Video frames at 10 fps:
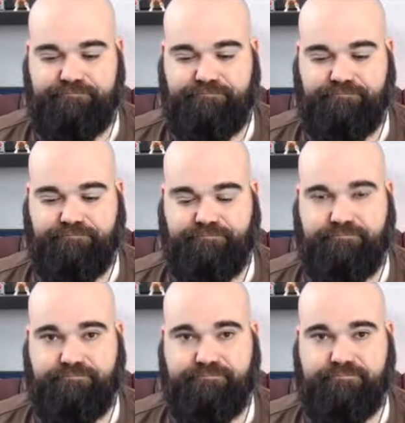
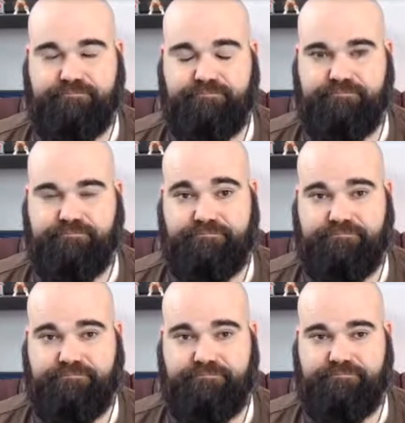
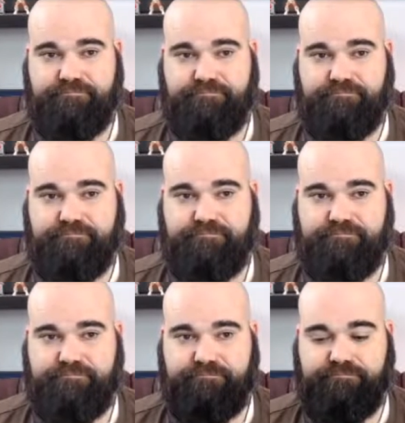
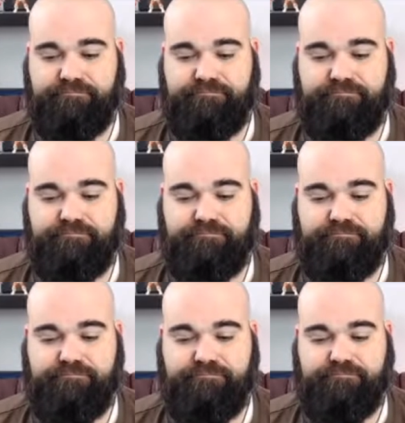
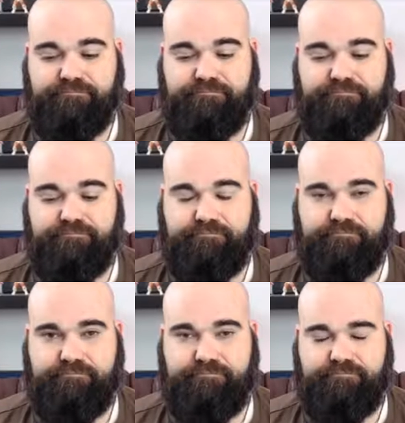
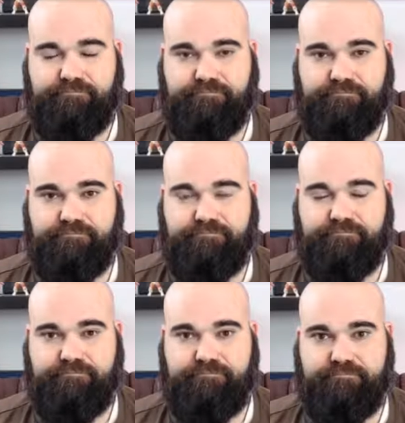
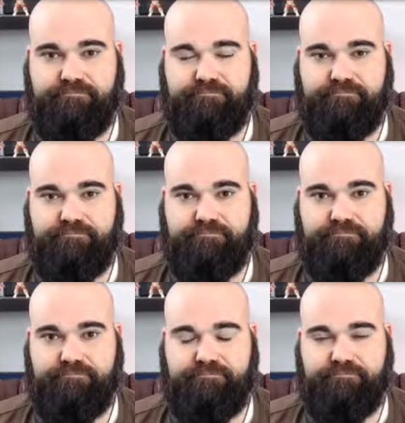
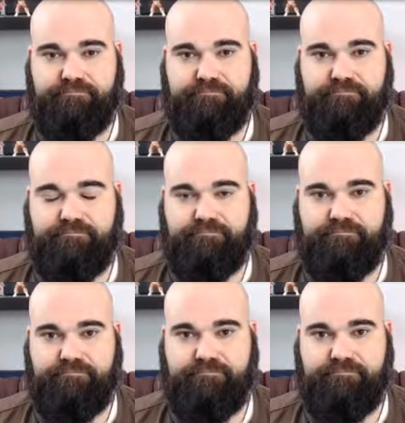
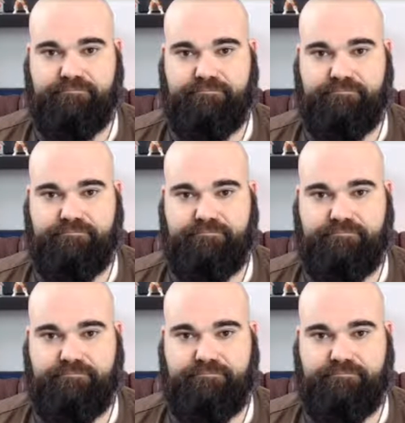[no speech]